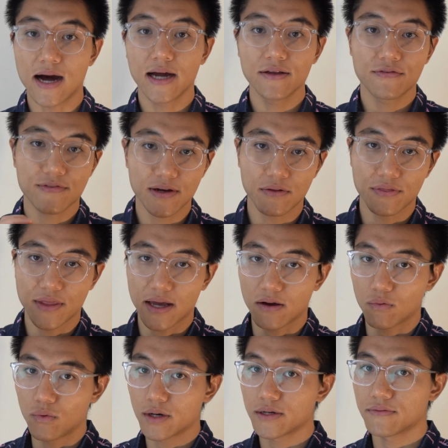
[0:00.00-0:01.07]
I felt
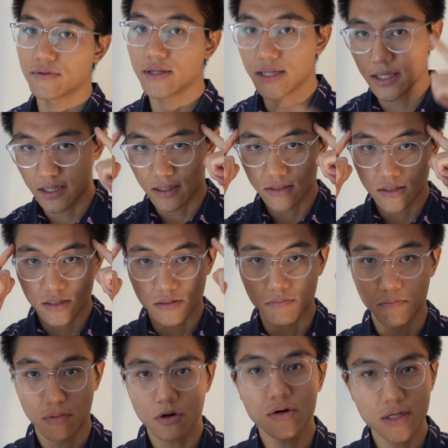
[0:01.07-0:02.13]
that one of the
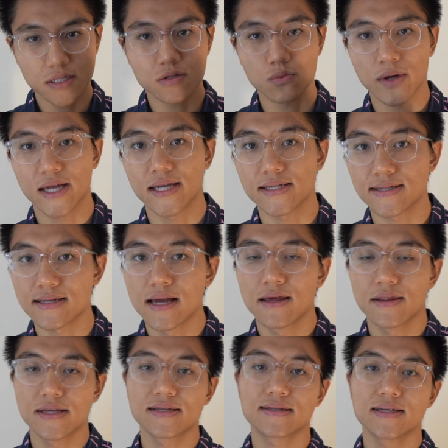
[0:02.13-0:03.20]
smartest ways
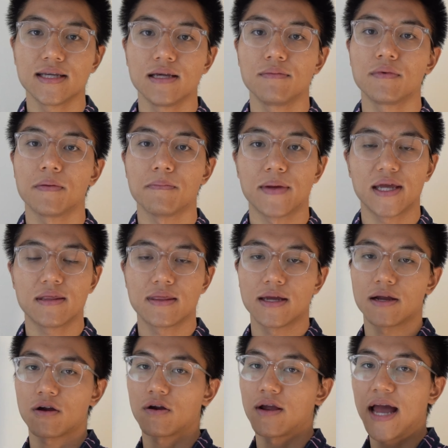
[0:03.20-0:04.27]
this team made
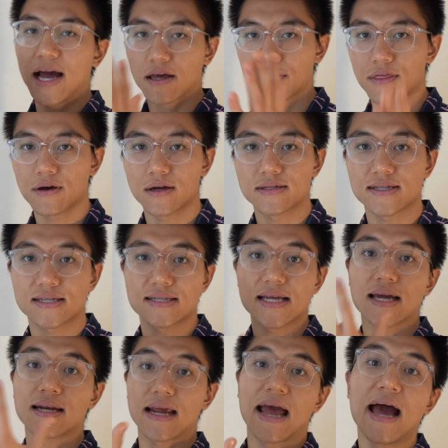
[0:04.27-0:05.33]
their hackathon
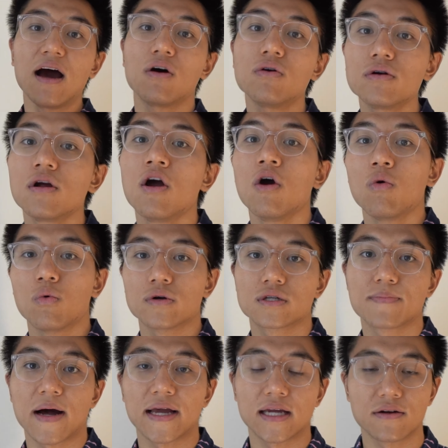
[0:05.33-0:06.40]
stand out
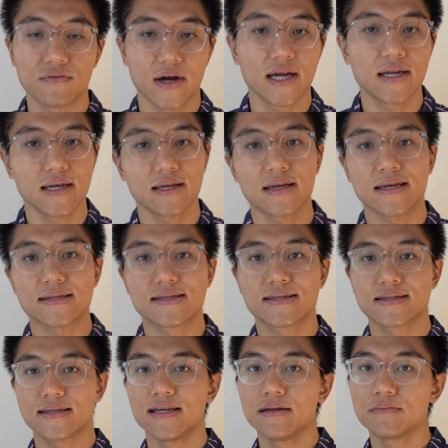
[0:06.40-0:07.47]
was by inviting
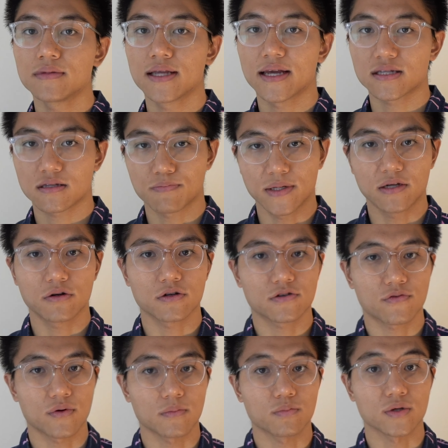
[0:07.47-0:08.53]
esteemed guest speakers
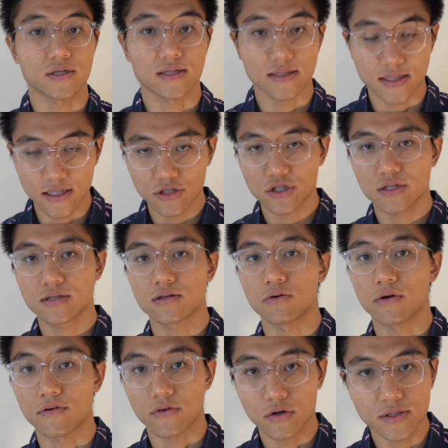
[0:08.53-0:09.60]
from prestigious
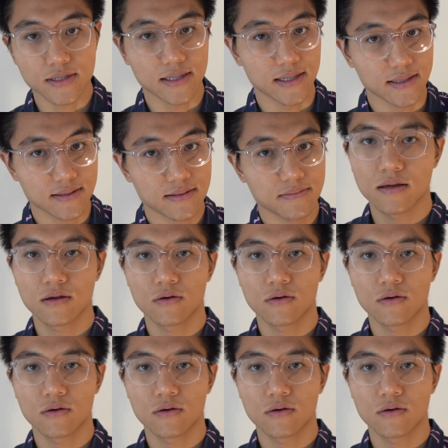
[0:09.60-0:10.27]
universities.